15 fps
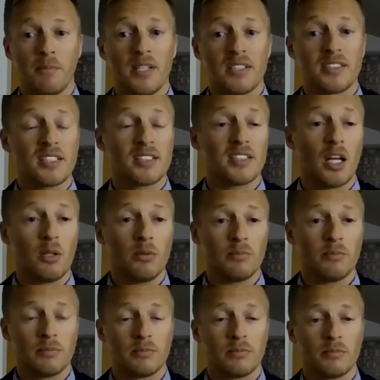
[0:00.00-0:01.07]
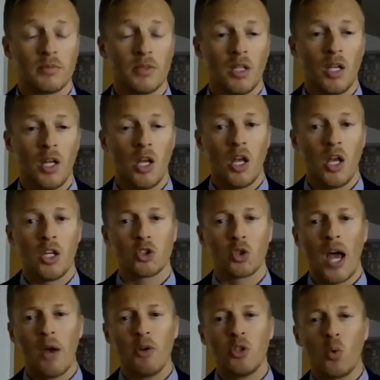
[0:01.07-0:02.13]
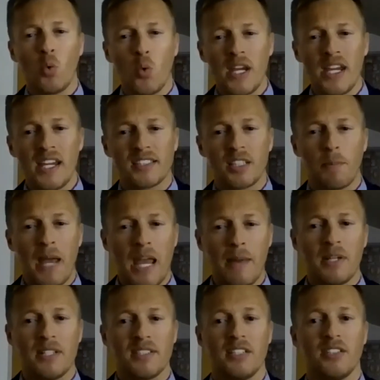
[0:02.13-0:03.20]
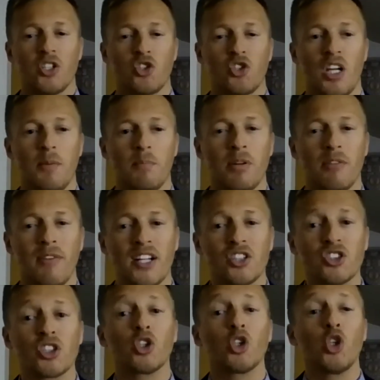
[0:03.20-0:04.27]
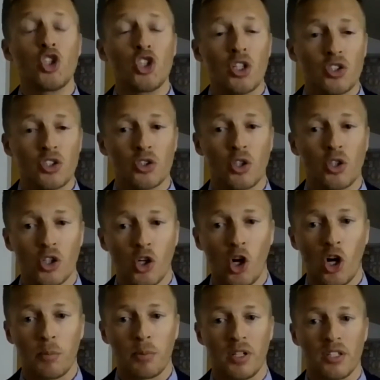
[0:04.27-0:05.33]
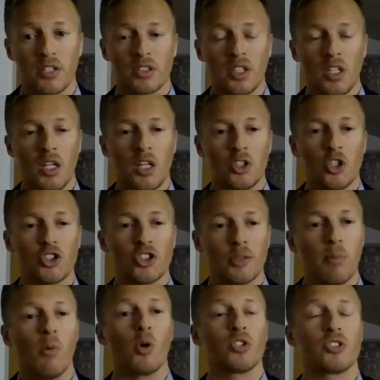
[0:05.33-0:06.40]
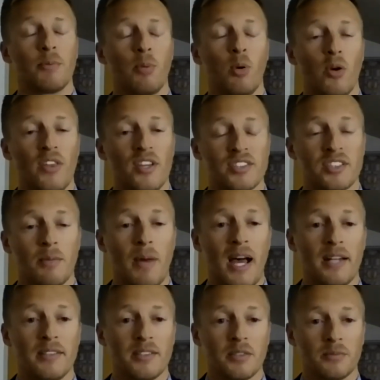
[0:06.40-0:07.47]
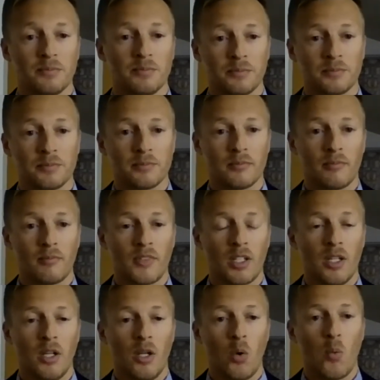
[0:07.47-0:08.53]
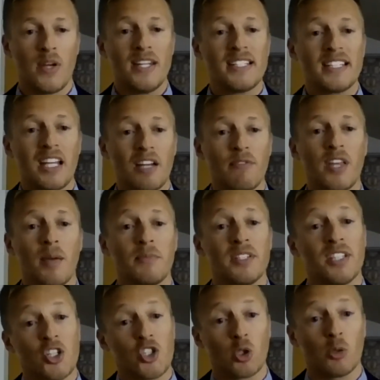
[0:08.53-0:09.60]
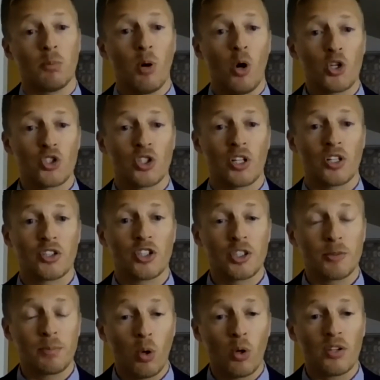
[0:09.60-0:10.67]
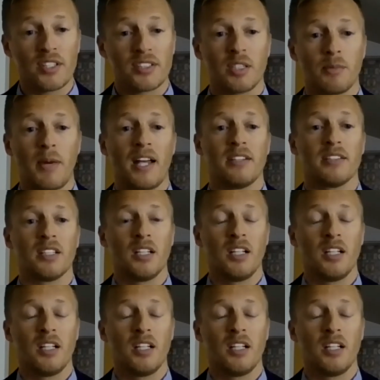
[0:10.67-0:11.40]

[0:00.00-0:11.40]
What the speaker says: business now. So how do we as a payments industry provide solutions to the corporates to support this demand? We need to give them the digital posture to support this demand.